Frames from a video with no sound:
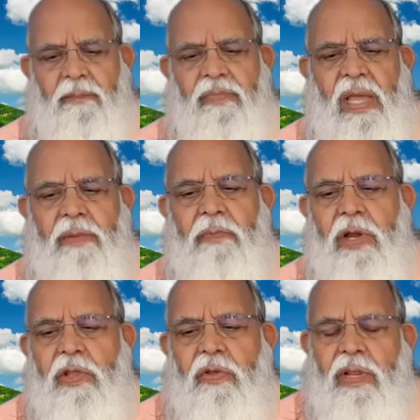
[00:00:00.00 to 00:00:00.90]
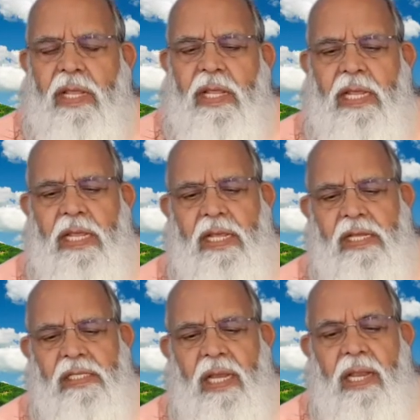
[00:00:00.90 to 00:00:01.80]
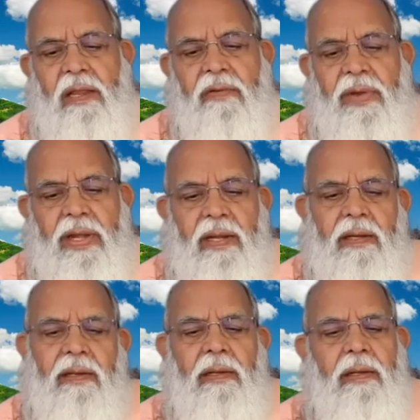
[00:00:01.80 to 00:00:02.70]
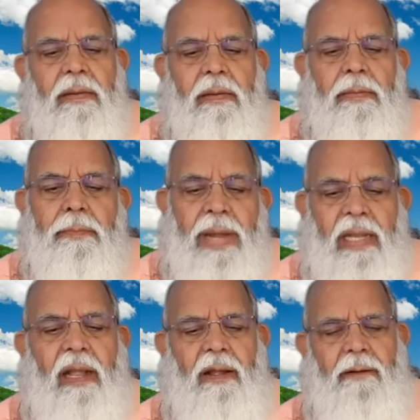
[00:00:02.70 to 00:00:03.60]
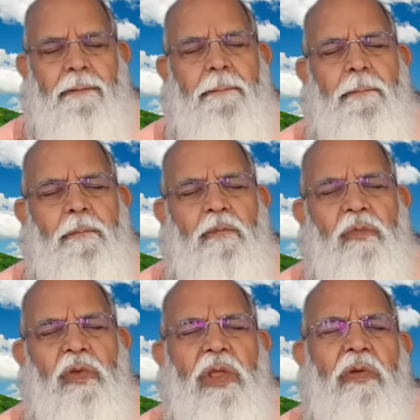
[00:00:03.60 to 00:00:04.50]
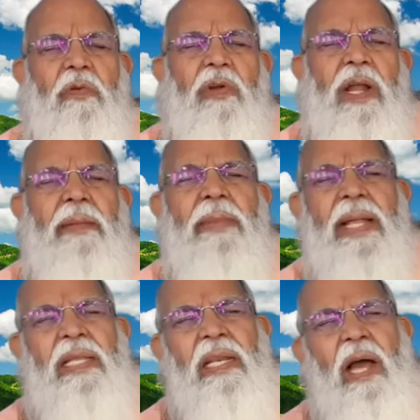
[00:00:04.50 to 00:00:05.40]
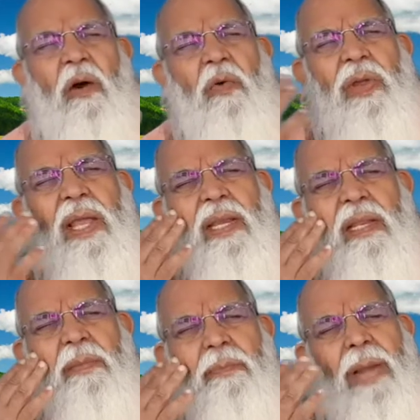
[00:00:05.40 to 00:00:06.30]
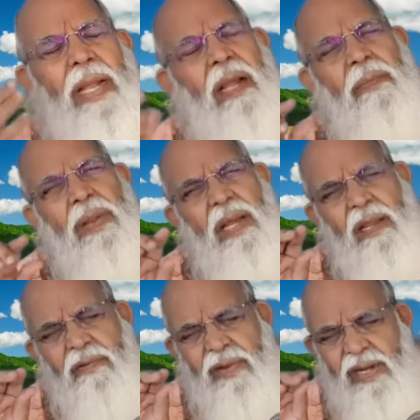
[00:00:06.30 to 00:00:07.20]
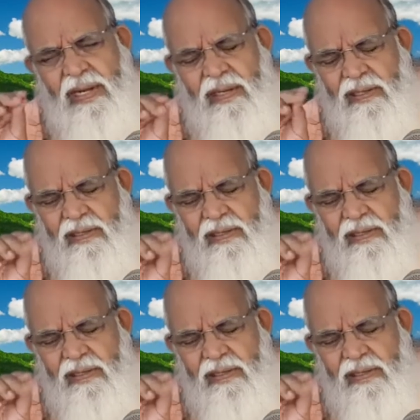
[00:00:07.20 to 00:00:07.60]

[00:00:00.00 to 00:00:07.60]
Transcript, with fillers: that mercury is a liquid metal. So he could not imagine how can the metal be liquid.